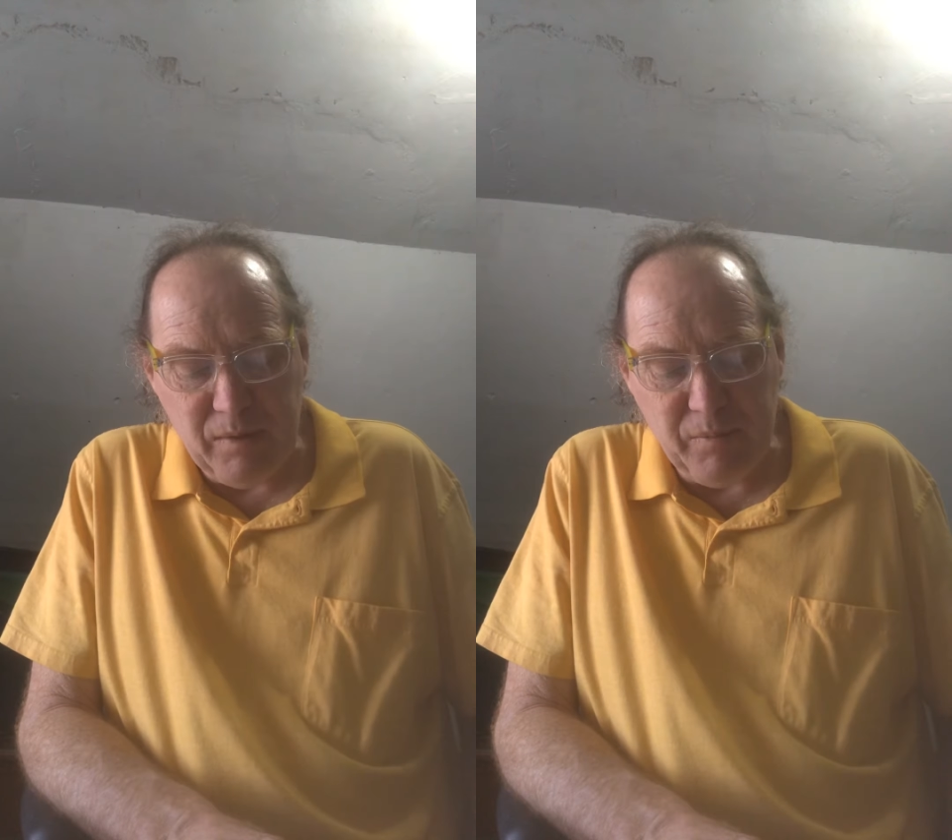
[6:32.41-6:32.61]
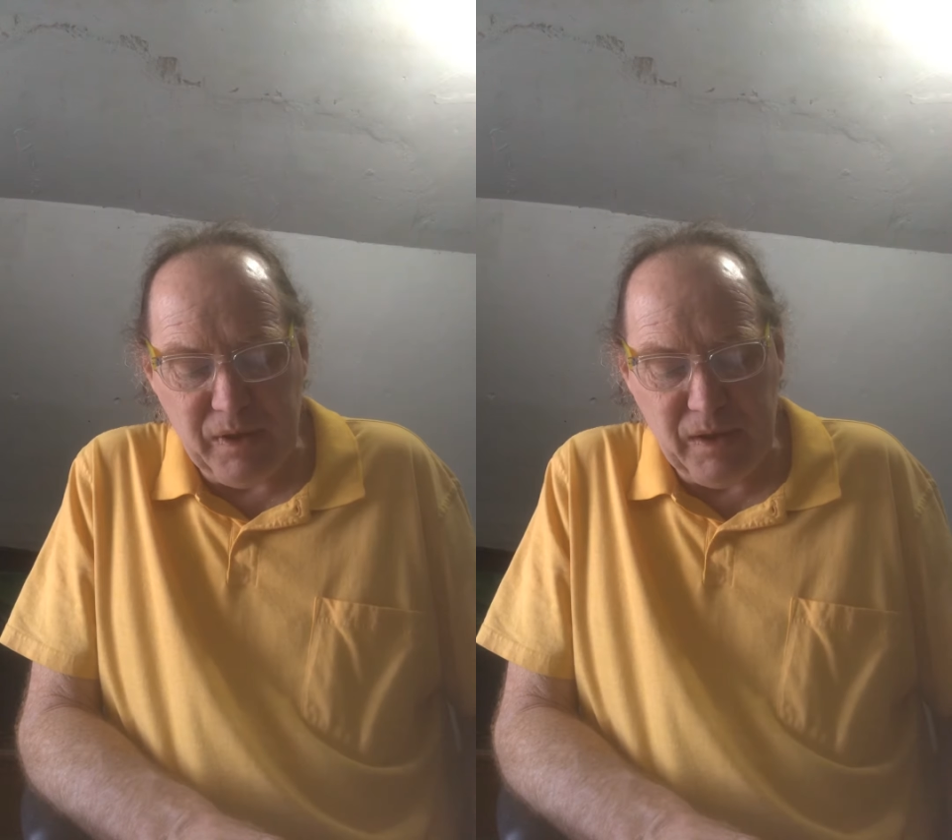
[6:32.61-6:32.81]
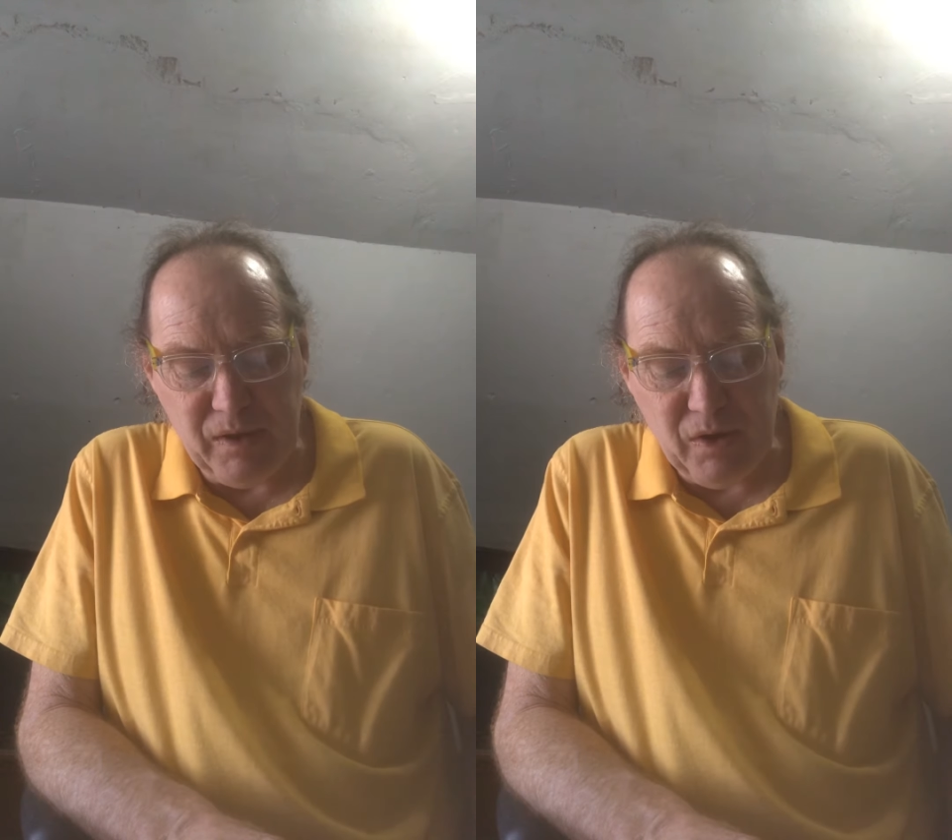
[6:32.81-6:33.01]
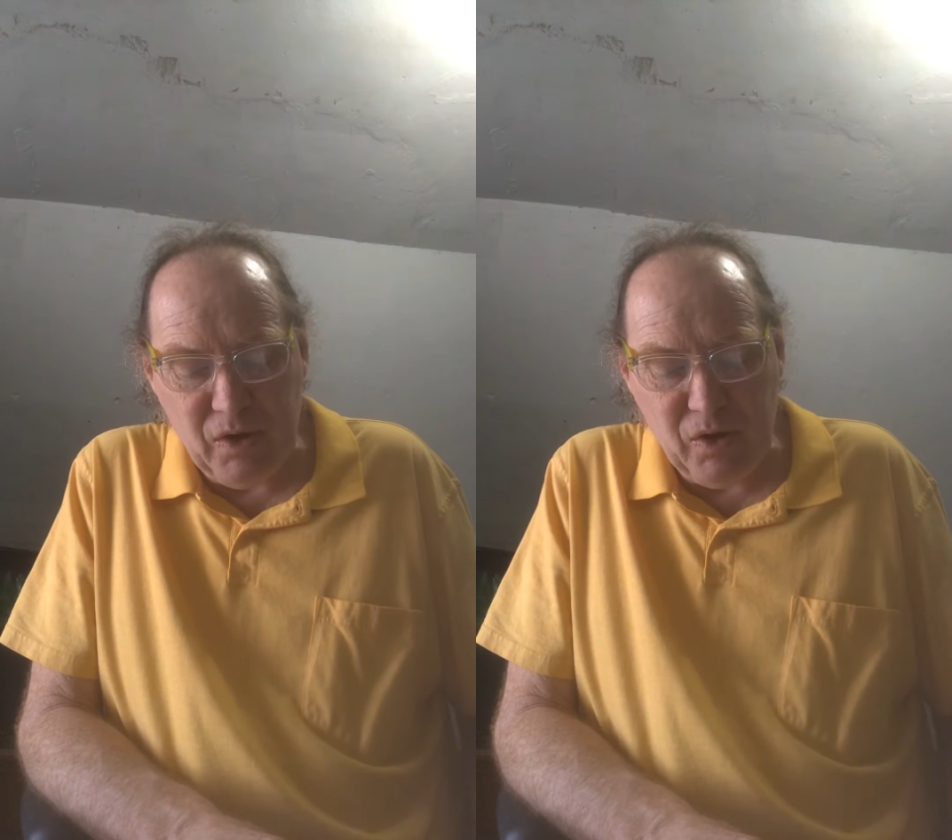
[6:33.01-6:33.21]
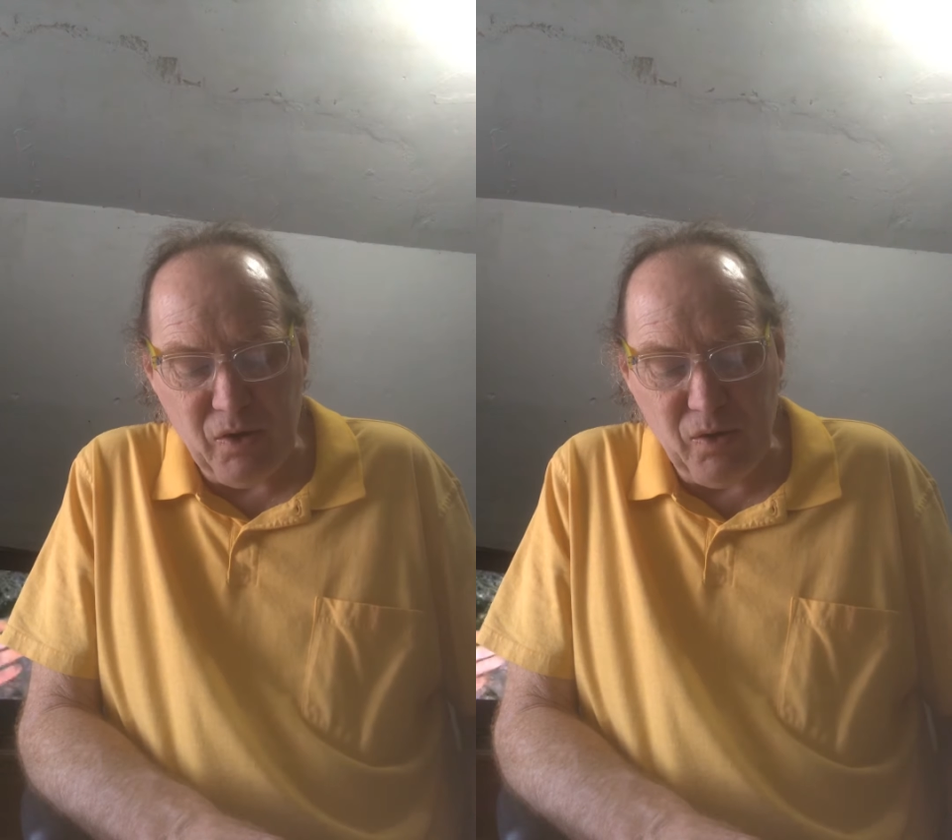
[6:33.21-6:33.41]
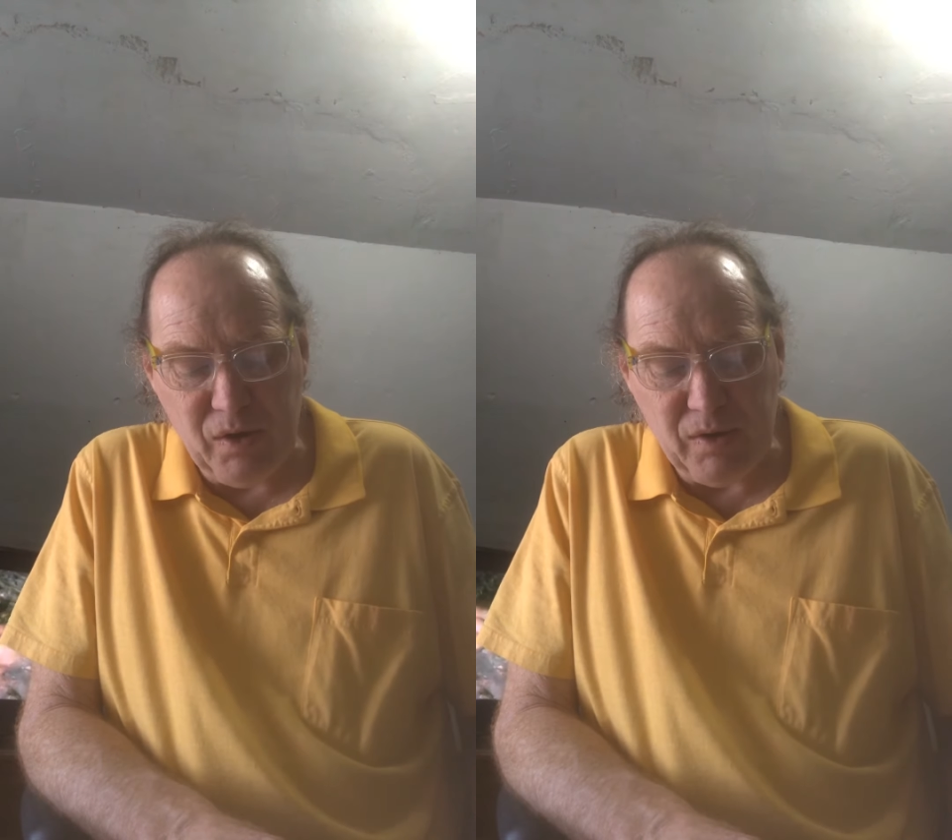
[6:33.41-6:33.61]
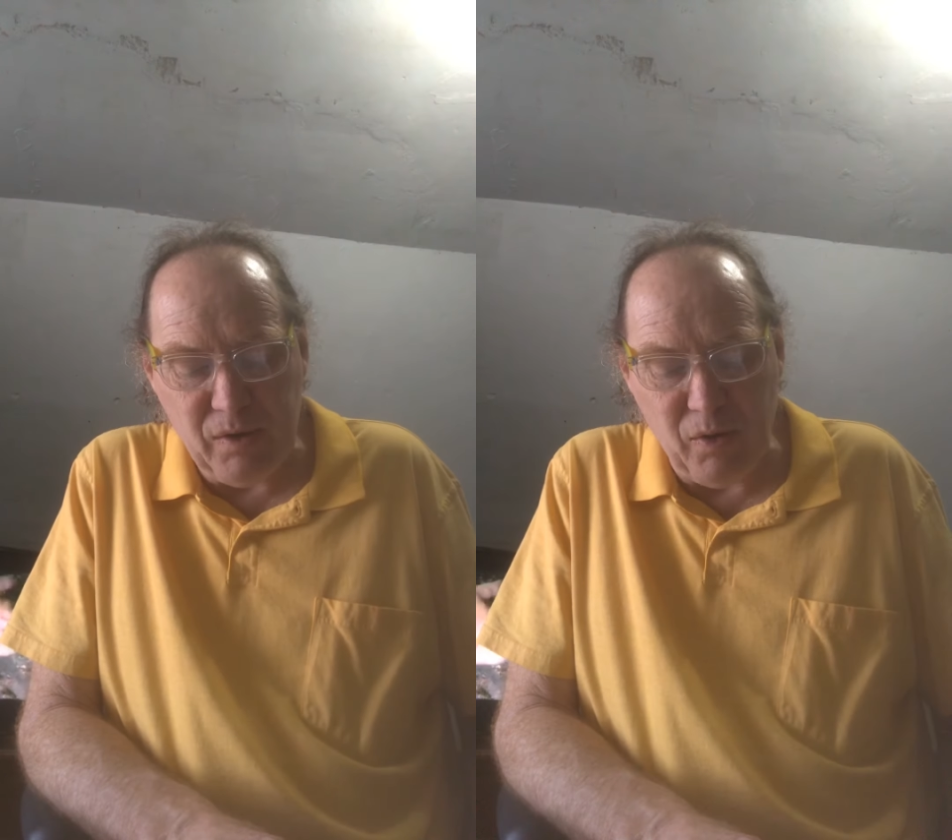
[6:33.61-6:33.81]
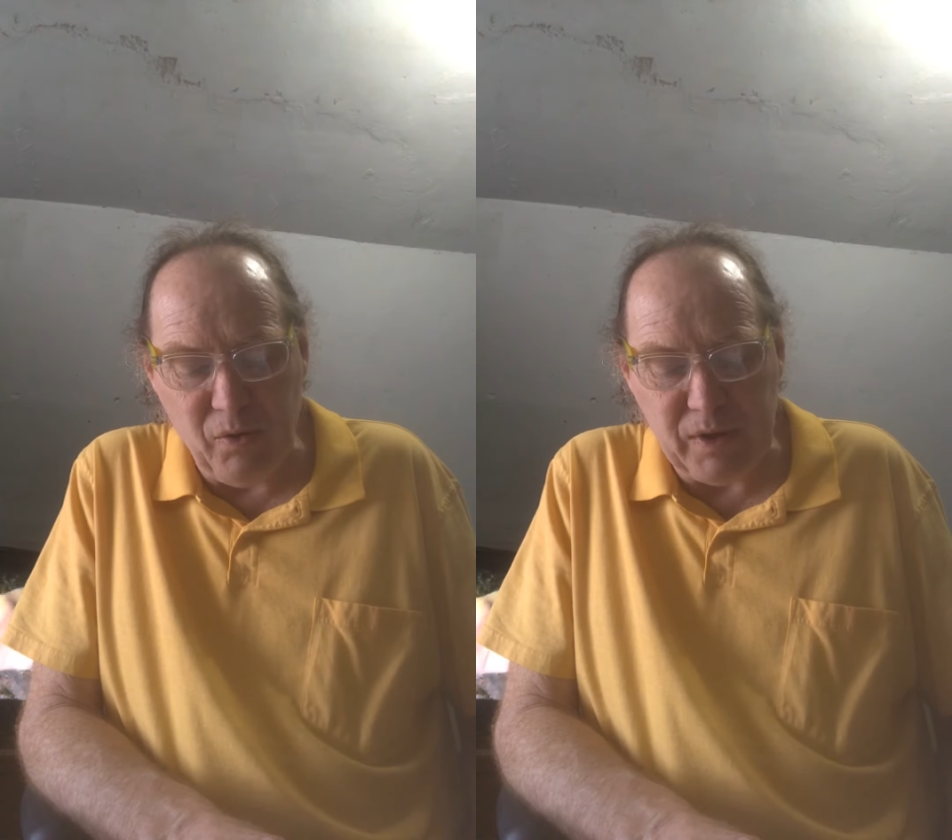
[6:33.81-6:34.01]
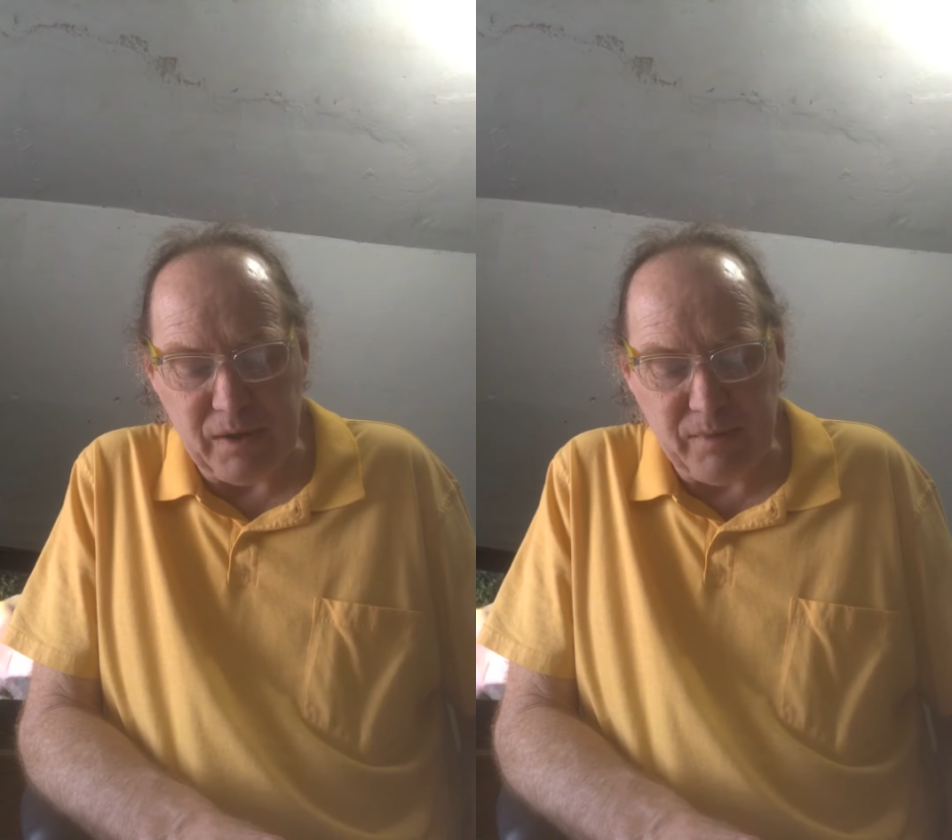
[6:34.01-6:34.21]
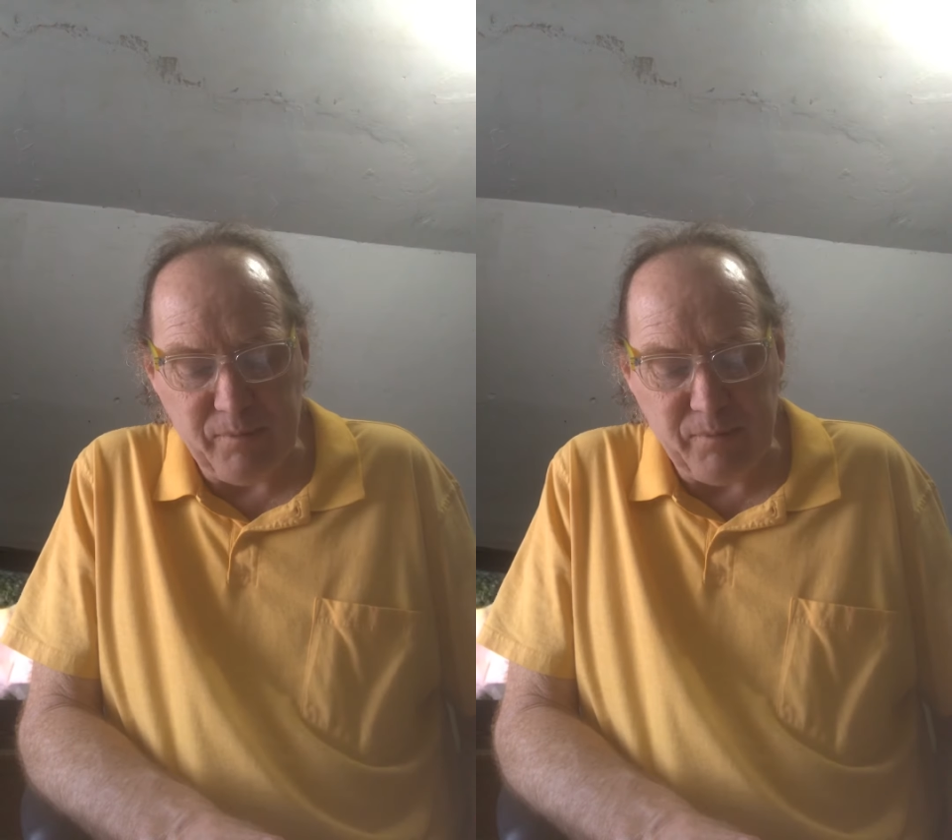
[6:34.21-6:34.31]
be who could hold it.